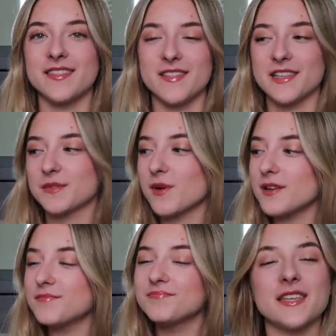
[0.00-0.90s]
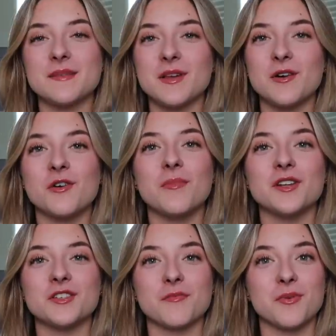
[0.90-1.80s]
in than this one? They sent me a whole
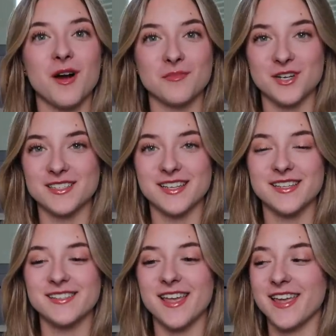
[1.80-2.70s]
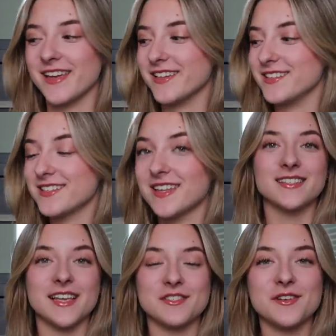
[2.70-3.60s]
bunch of prom dresses and
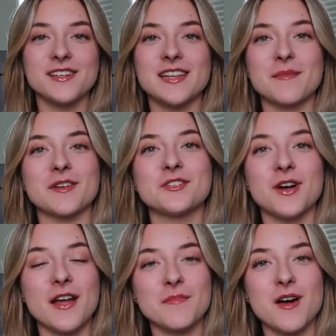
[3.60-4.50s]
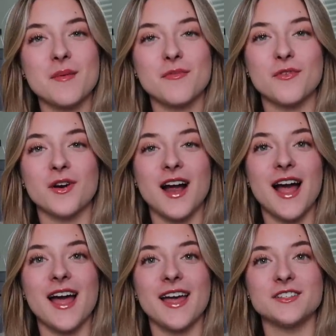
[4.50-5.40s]
accessories, and I'm going to try them on before
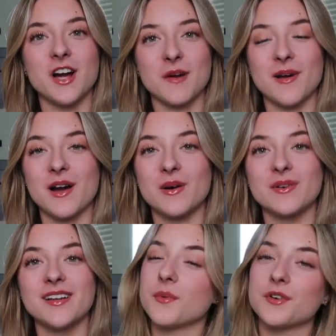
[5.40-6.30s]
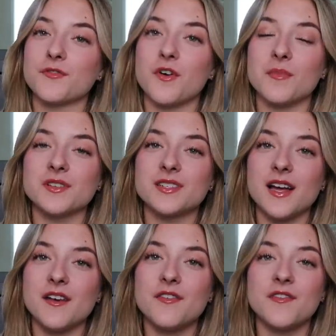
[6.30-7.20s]
I talk about the winter formal
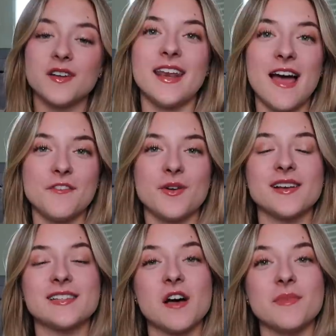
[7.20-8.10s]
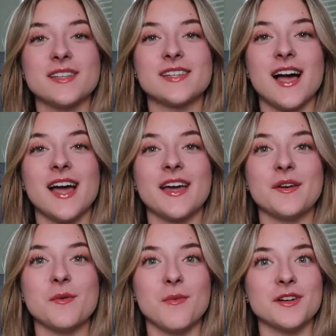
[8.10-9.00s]
stuff and have you guys help me
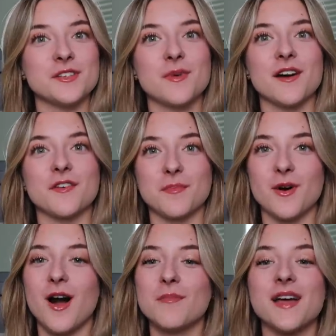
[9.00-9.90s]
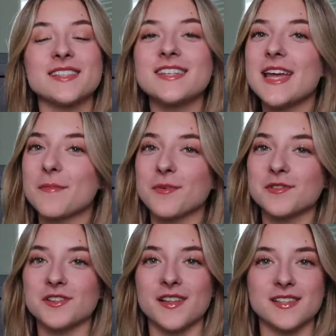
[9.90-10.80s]
decide what to wear for prom. That's in April,
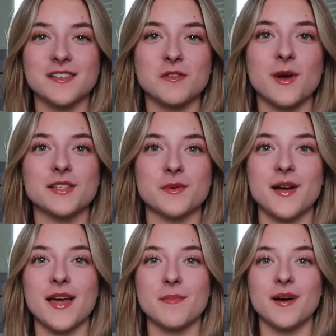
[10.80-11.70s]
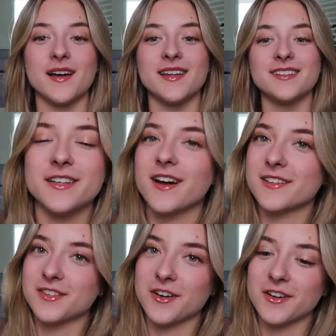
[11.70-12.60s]
so that's a little ways away, but you got to
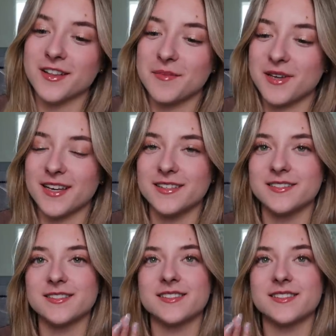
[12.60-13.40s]
start early because